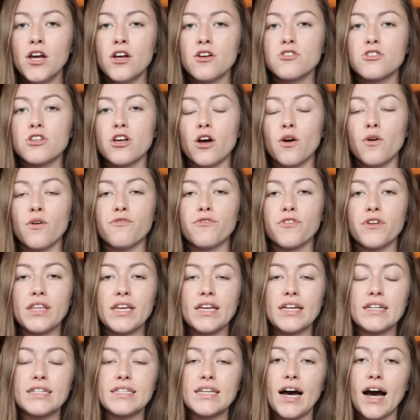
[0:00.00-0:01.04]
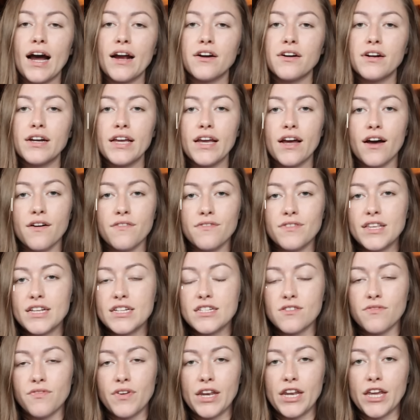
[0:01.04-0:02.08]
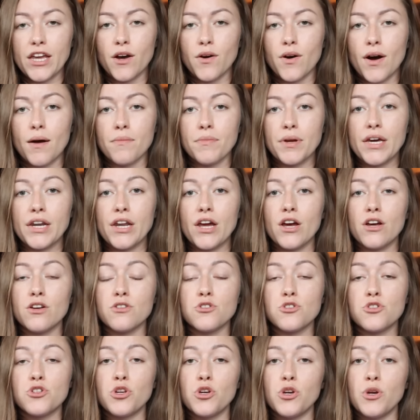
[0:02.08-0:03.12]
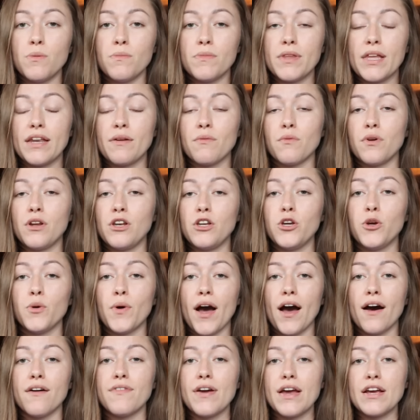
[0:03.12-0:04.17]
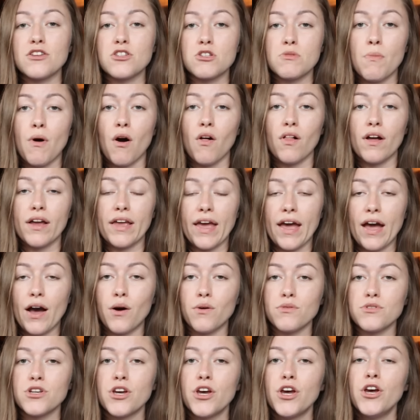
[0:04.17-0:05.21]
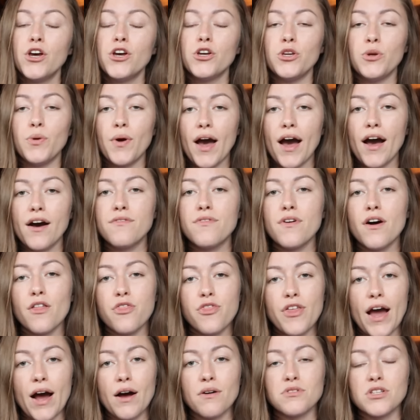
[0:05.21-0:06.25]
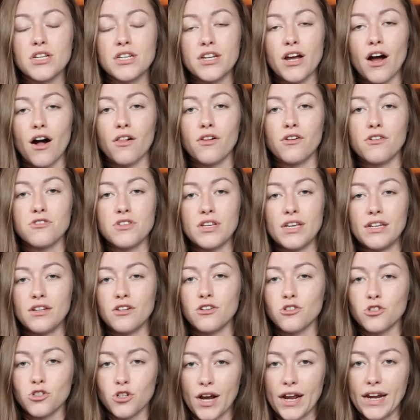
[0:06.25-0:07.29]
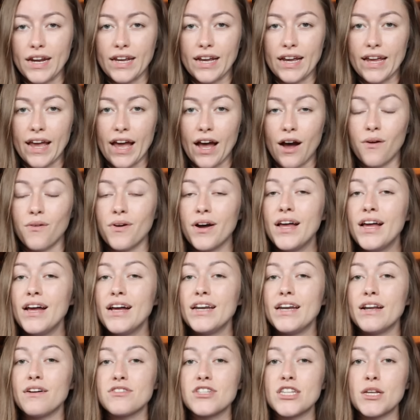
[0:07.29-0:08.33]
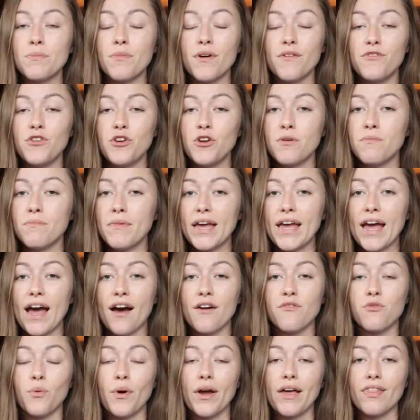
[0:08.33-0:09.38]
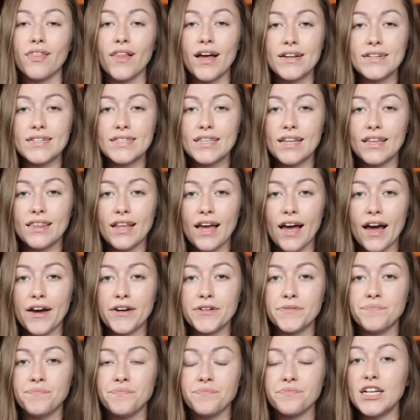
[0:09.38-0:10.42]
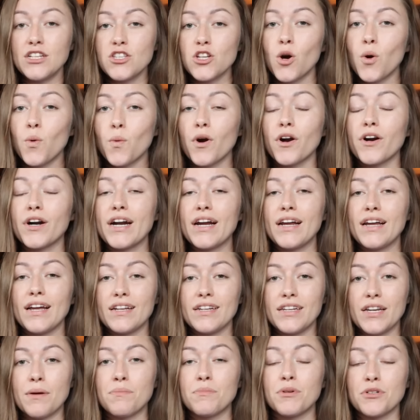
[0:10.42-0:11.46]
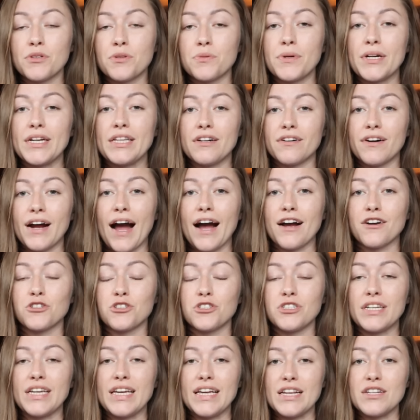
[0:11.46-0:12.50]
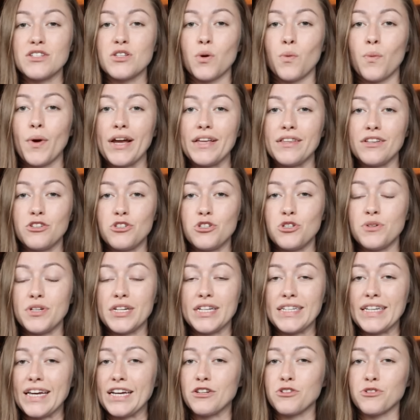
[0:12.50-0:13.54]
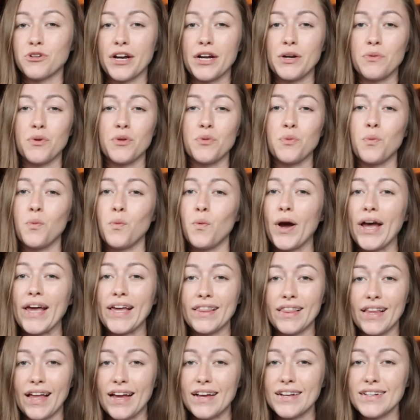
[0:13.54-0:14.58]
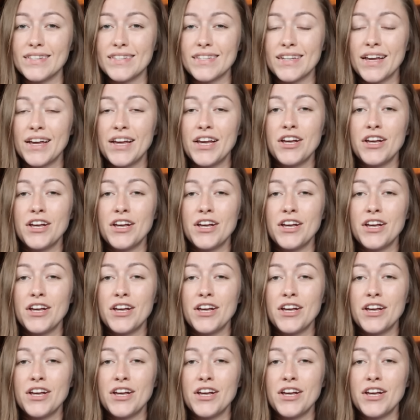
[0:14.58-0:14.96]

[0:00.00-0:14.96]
So for the entirety of this video, I'm going to assume that when you have a small account, you have $1,000 in your trading account. Now, some of you may have way less than that, and don't worry, number 3, there actually is a way that you can day trade with way less,